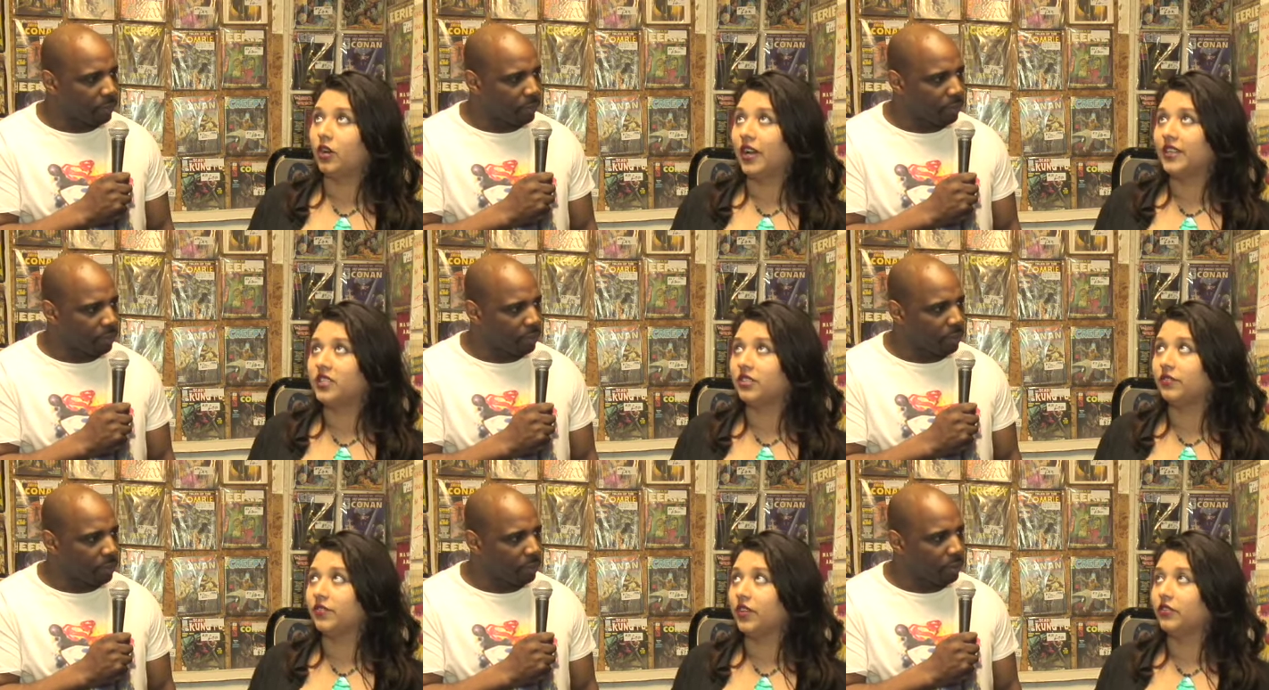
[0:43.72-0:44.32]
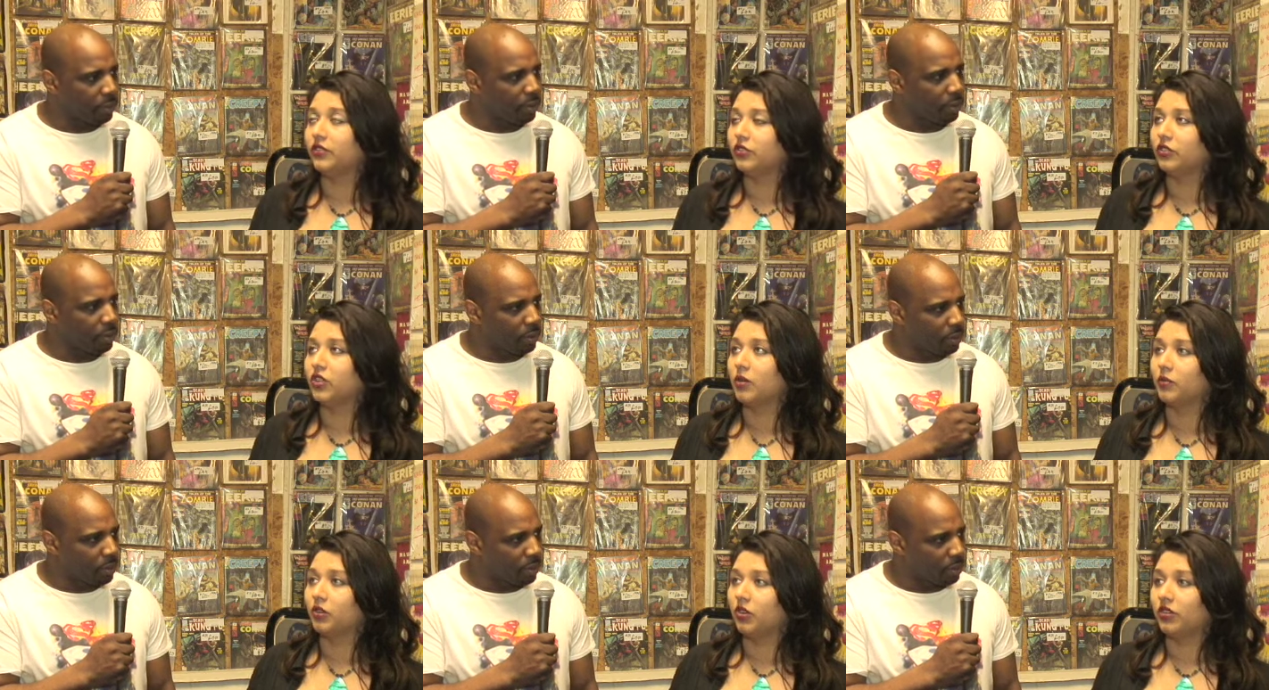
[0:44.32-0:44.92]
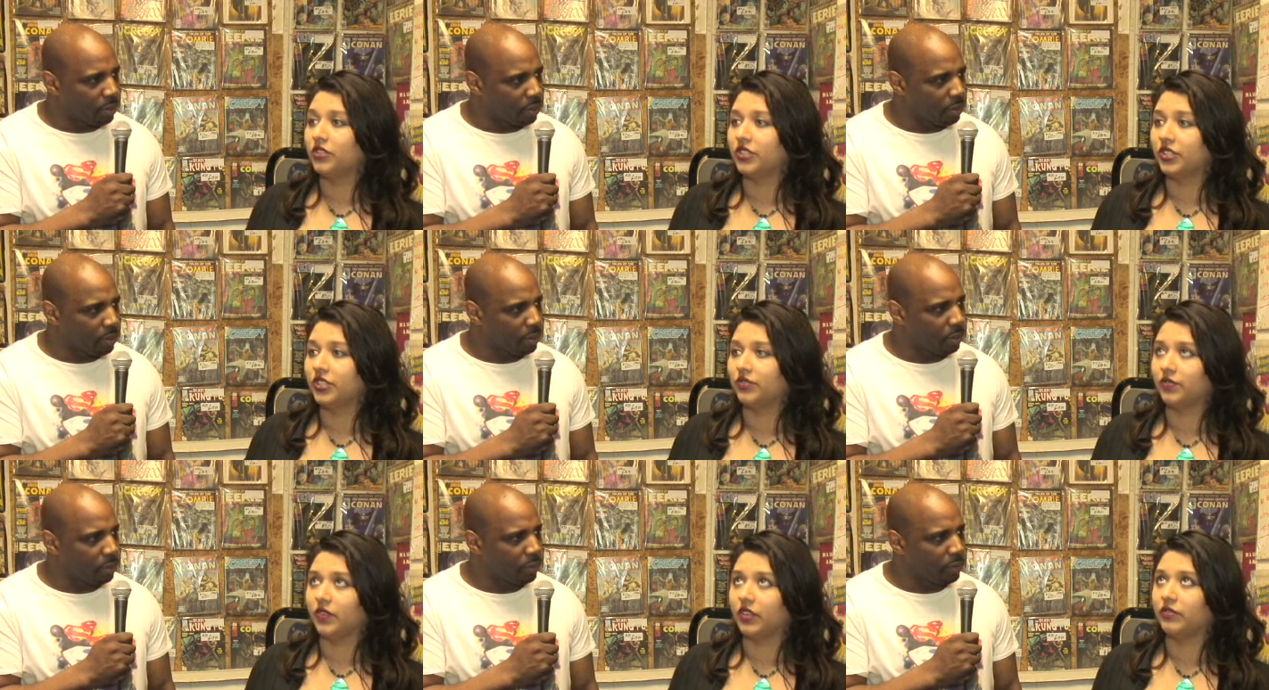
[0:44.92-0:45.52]
Speaker 1: writer, favourite newcomer
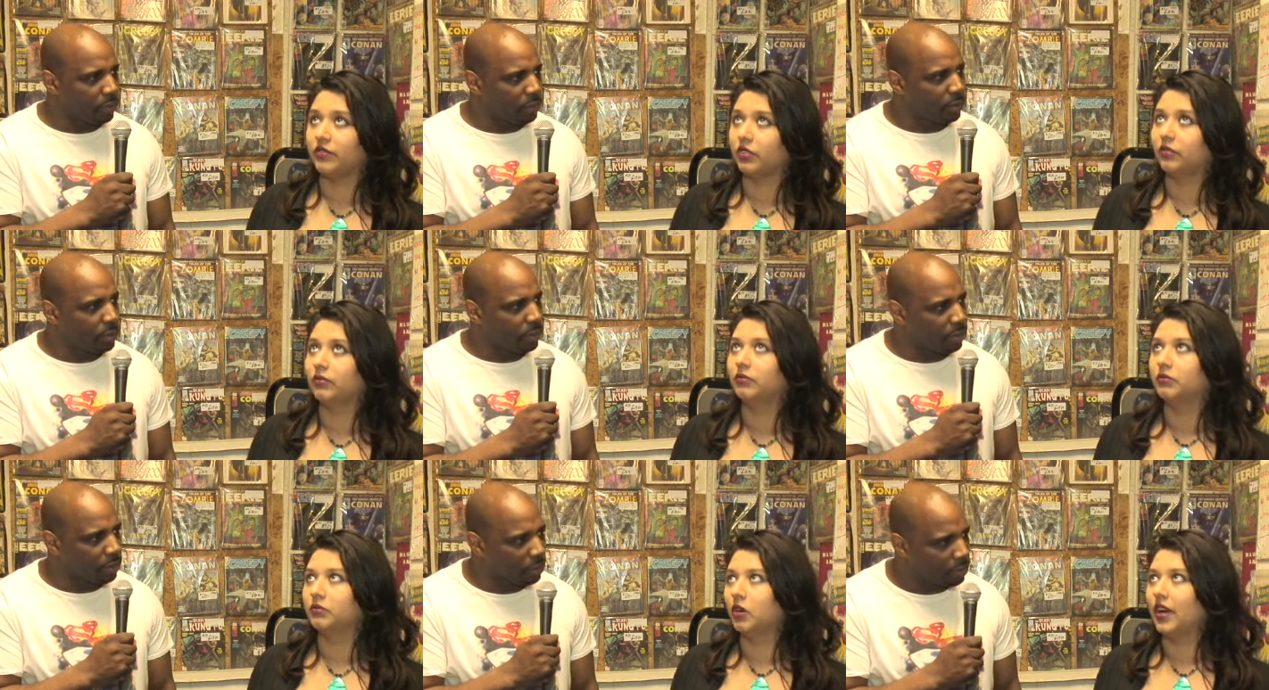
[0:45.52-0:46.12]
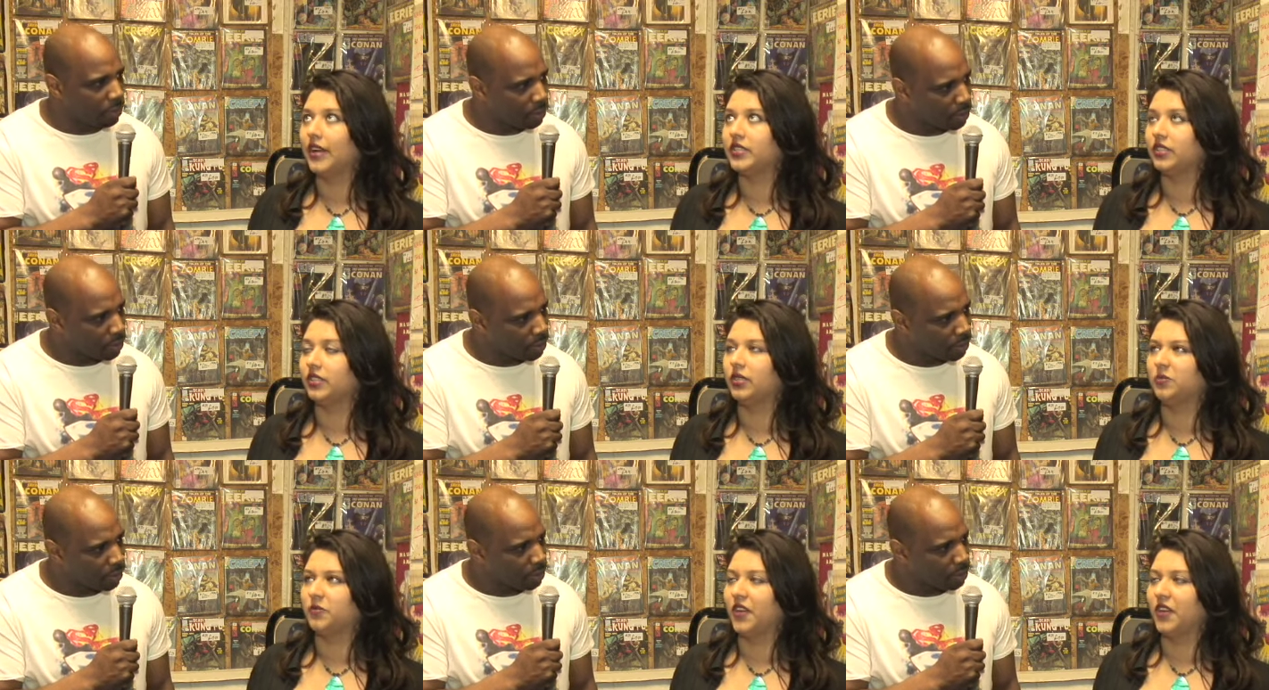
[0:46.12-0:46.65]
artist, favourite writer,